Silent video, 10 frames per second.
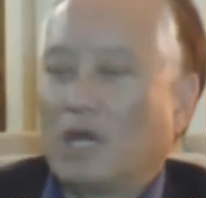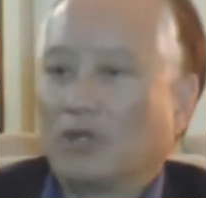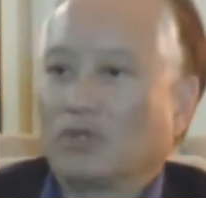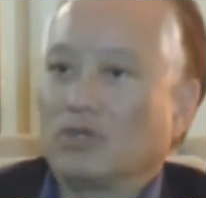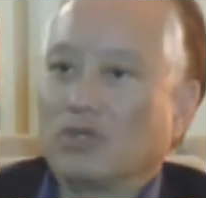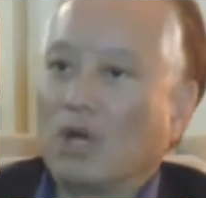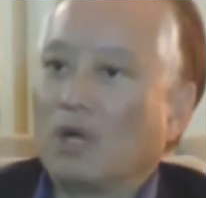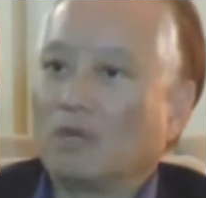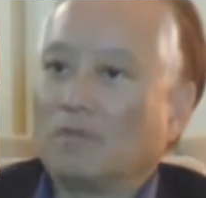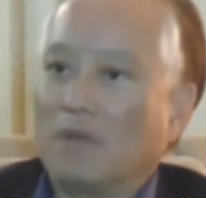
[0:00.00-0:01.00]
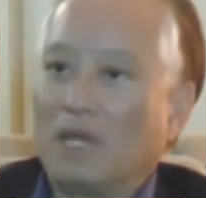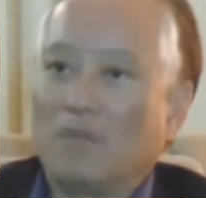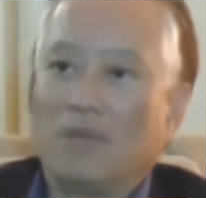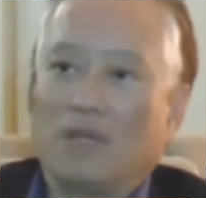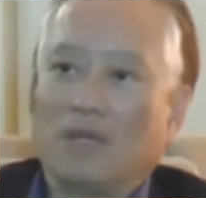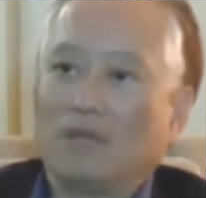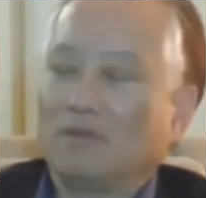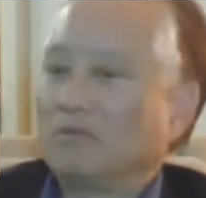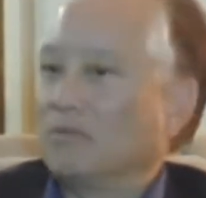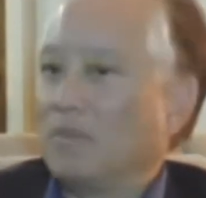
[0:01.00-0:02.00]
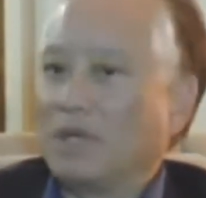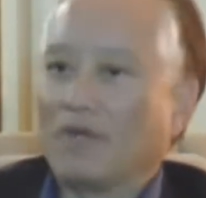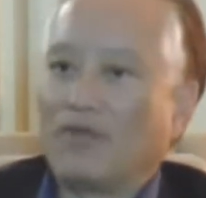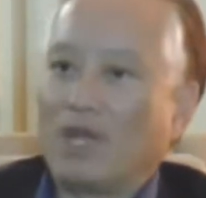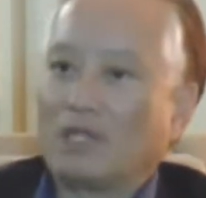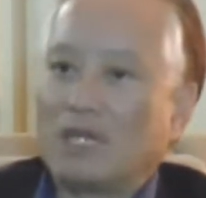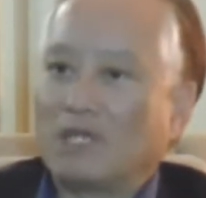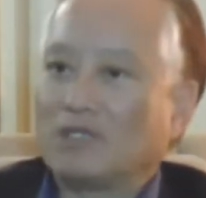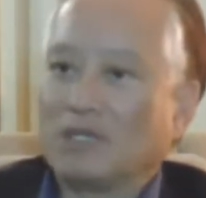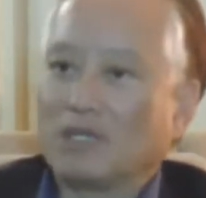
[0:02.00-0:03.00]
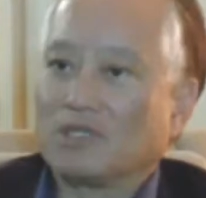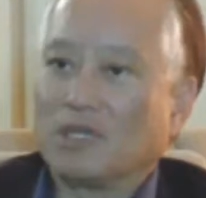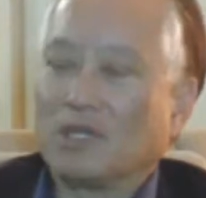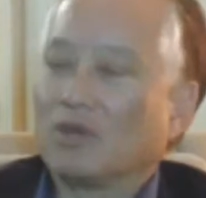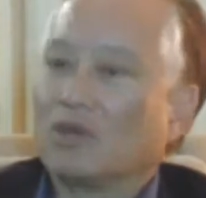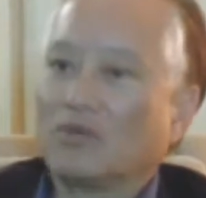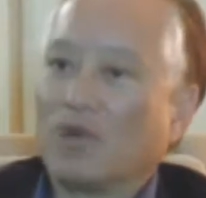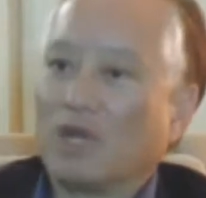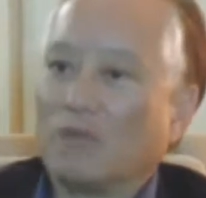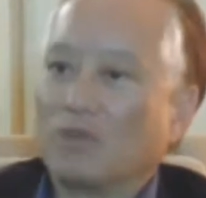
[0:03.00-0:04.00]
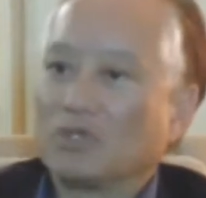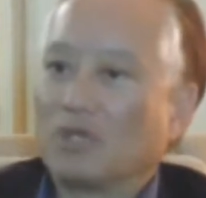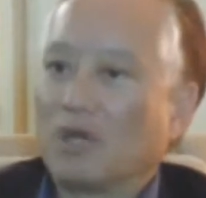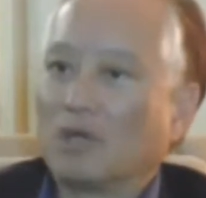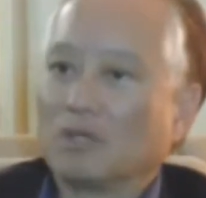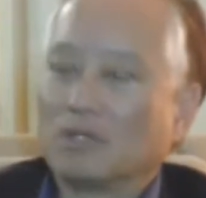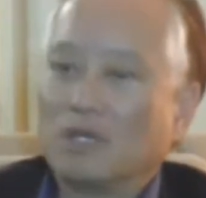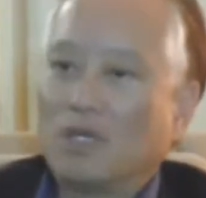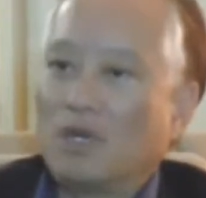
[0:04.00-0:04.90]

Elton John may be being a fantastic singer and writing more songs.